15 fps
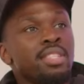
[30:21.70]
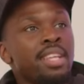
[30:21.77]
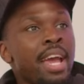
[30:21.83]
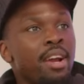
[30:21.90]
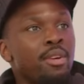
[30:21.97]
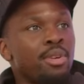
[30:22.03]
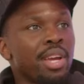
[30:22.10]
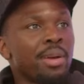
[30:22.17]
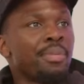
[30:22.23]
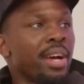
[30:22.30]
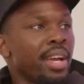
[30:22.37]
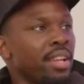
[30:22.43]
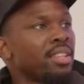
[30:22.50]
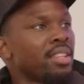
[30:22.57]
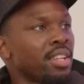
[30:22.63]
that quick,
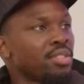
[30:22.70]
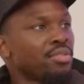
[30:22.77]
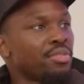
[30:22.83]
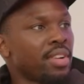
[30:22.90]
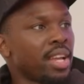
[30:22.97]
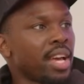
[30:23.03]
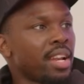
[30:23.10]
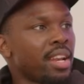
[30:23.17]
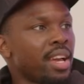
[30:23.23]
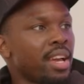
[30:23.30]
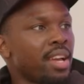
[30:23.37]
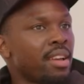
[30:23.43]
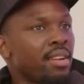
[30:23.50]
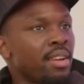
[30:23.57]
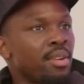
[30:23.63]
but it does fly. Like
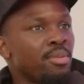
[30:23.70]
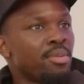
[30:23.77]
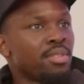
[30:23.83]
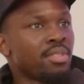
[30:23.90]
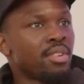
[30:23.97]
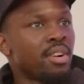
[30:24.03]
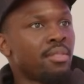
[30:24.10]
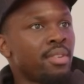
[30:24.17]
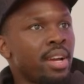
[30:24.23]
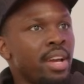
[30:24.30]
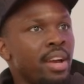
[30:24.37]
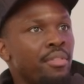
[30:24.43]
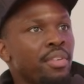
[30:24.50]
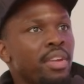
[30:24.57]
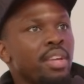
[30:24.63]
it was all right.
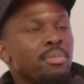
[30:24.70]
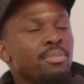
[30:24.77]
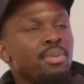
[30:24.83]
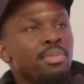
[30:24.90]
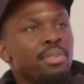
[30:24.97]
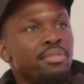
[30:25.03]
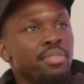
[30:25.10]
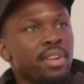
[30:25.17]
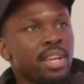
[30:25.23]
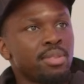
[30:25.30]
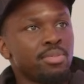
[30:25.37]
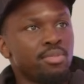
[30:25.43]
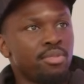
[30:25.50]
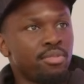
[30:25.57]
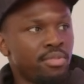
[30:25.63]
I think it probably
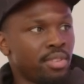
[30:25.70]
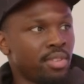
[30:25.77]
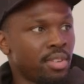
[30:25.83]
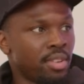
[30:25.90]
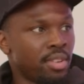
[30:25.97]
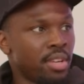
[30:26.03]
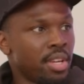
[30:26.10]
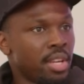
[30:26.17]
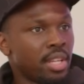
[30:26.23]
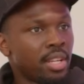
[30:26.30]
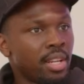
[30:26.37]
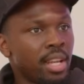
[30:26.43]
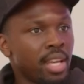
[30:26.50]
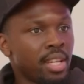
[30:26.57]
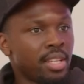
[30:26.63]
flies more for the
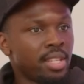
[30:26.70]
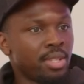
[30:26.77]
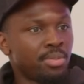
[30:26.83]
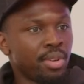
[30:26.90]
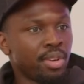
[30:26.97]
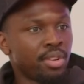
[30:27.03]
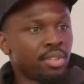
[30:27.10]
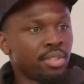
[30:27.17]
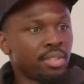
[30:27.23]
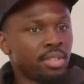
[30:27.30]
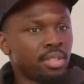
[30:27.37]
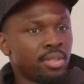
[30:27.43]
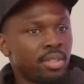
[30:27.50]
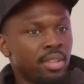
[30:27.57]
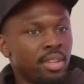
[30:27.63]
ladies
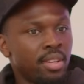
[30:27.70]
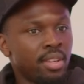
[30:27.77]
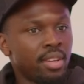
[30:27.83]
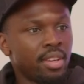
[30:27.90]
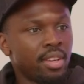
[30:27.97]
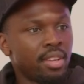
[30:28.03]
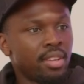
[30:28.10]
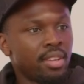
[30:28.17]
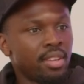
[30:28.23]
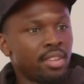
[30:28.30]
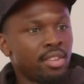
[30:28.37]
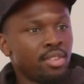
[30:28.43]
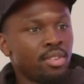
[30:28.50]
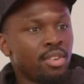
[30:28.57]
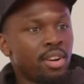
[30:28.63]
because
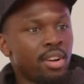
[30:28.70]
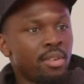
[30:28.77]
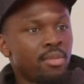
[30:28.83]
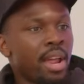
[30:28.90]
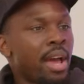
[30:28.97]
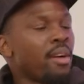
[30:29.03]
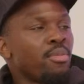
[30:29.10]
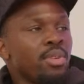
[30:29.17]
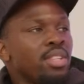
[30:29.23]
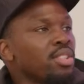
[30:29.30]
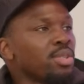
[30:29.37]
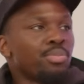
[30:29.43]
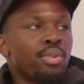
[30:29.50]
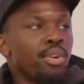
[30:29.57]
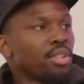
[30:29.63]
you lot, like we
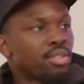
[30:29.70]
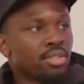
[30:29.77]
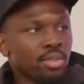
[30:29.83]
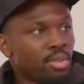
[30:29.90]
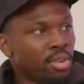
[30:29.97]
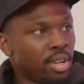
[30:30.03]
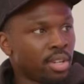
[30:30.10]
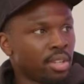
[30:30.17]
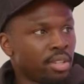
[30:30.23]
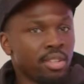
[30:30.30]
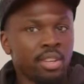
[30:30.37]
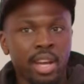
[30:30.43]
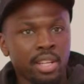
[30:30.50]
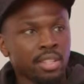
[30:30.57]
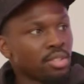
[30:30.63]
just put a suit on. You
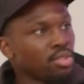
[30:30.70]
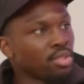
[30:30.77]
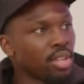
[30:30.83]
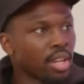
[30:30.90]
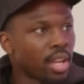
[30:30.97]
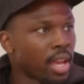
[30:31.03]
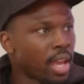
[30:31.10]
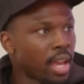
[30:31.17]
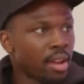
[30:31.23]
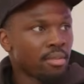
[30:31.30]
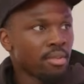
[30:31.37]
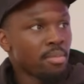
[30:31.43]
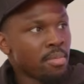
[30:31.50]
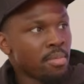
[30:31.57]
guys are doing hair and